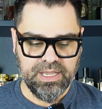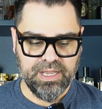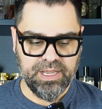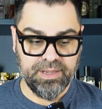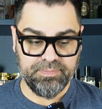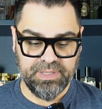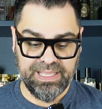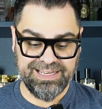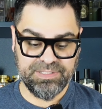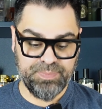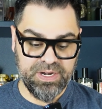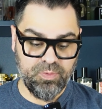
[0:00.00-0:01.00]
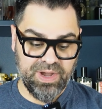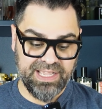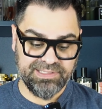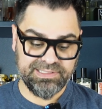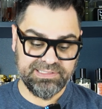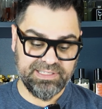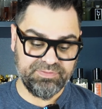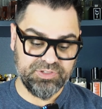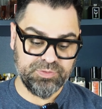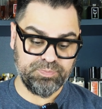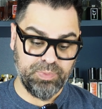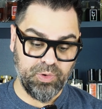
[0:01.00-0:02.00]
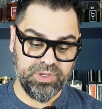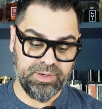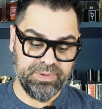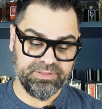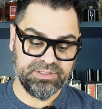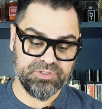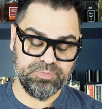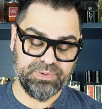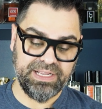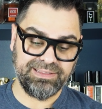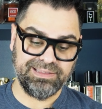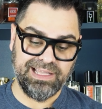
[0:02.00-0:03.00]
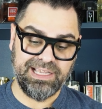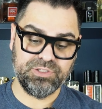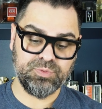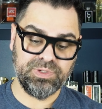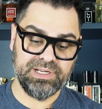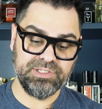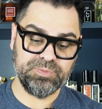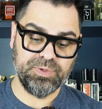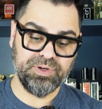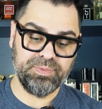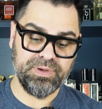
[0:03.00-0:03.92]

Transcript: Um, and it's been a while since I've spoken about this brand. The last one I spoke